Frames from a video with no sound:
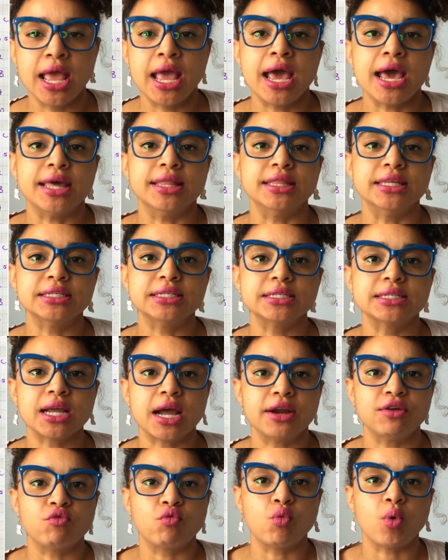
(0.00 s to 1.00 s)
And this is
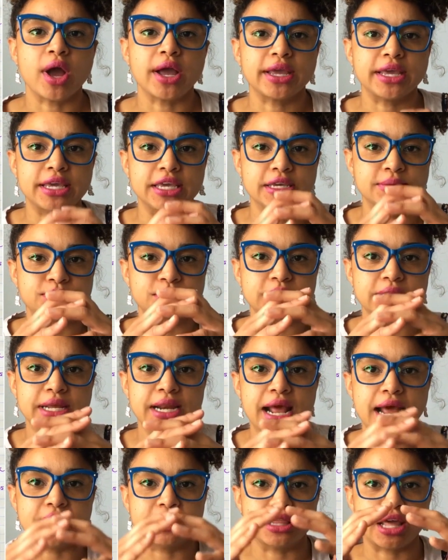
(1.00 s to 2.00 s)
kind of what keeps it
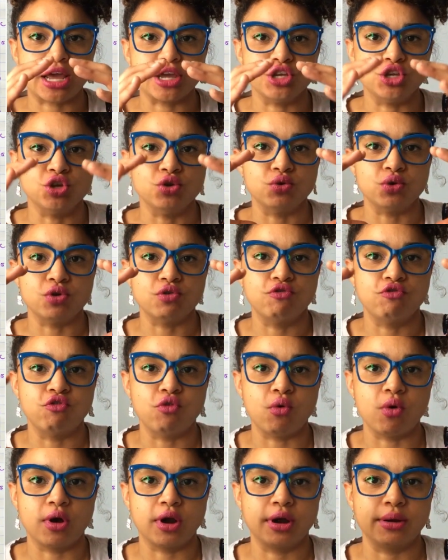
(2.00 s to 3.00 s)
at that
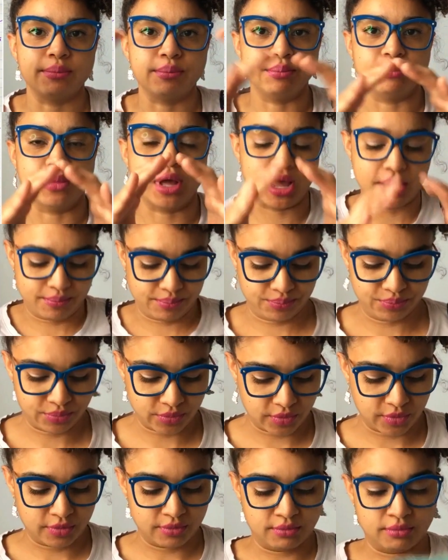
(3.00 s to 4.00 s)
uniform,
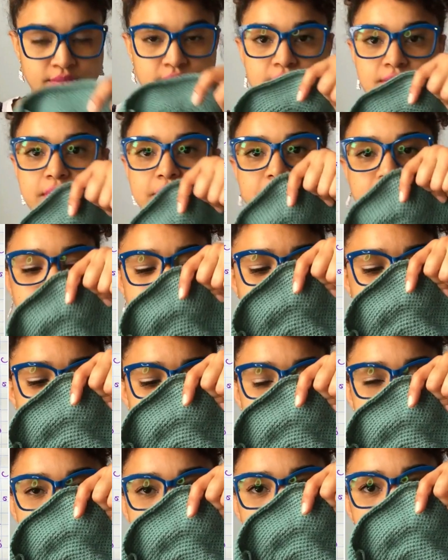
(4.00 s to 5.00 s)
as you can see, that